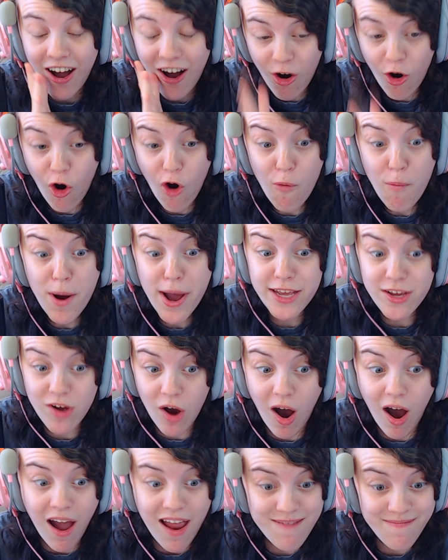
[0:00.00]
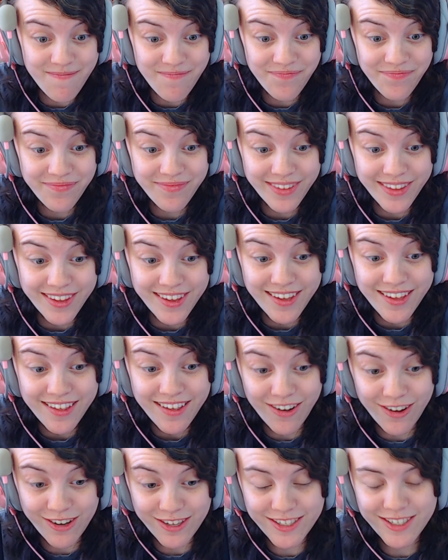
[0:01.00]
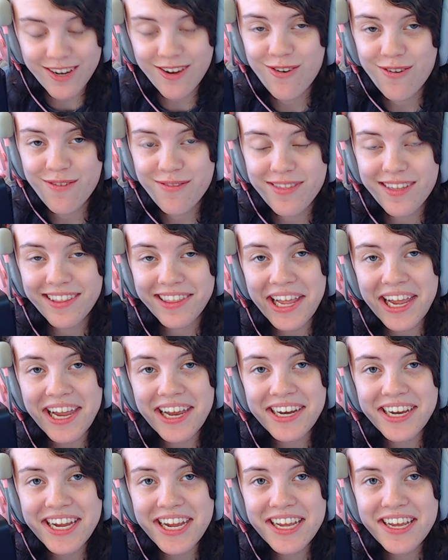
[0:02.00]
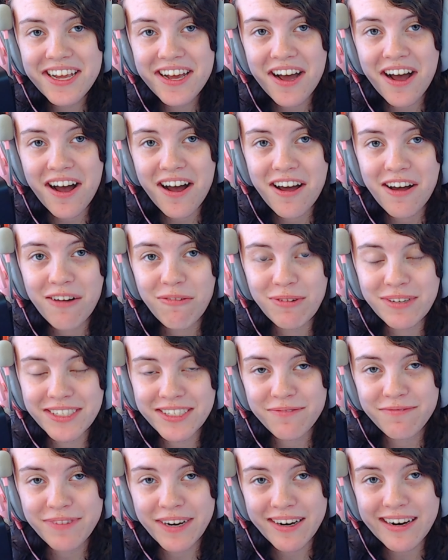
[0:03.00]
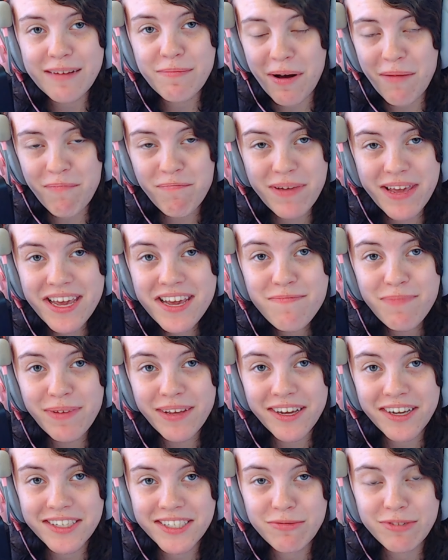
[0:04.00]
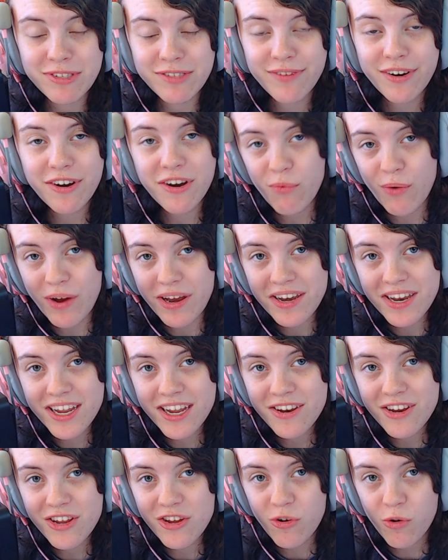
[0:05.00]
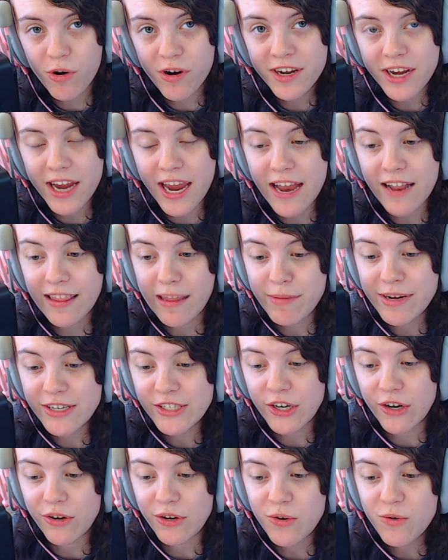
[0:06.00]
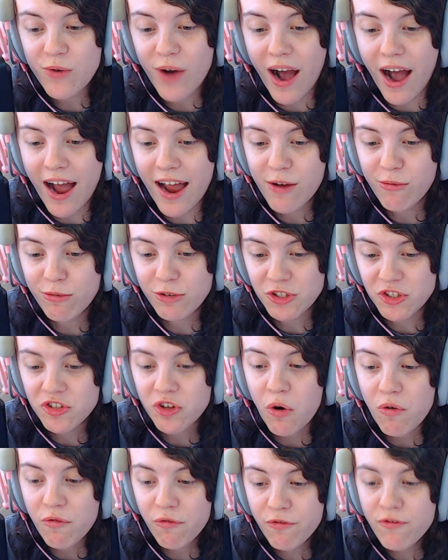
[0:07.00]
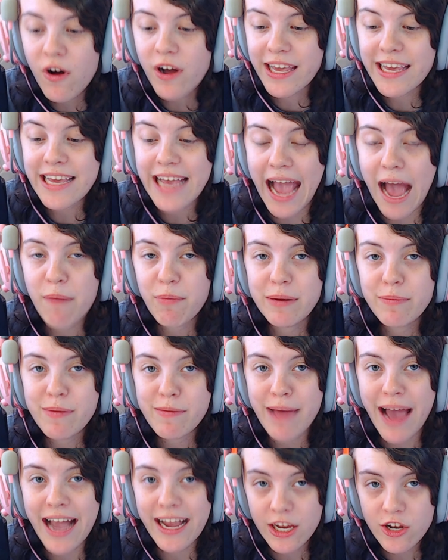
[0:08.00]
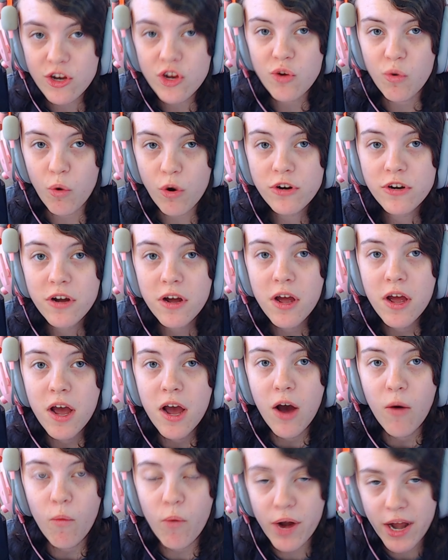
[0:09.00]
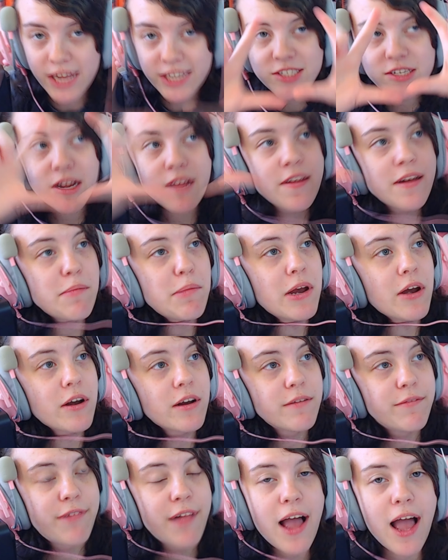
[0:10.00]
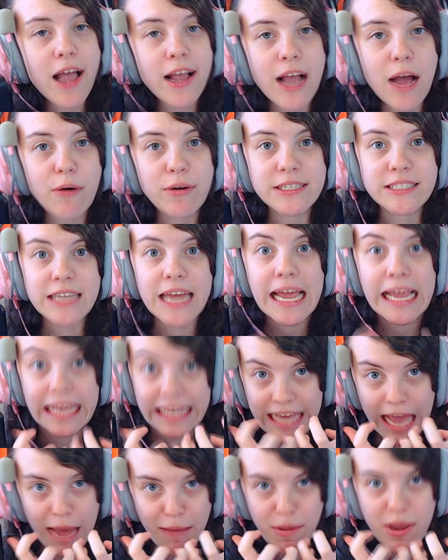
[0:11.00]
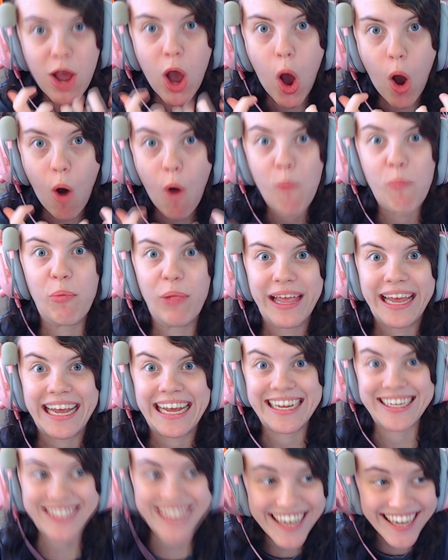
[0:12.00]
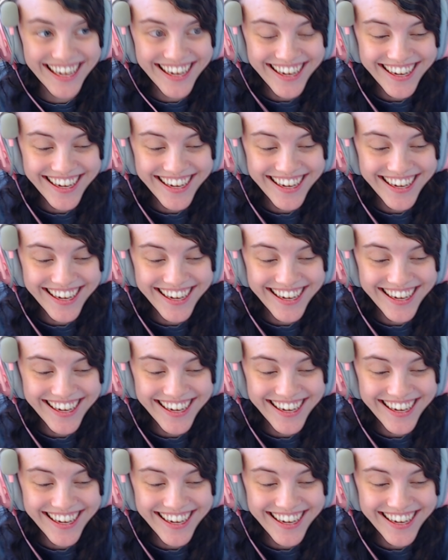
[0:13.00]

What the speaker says: Oh my god. Also, the landing was very bumpy because it was very windy in New York, and let me tell you, I was so fucking happy to be back in New York. When I saw that American flag, I was like, get me home, please!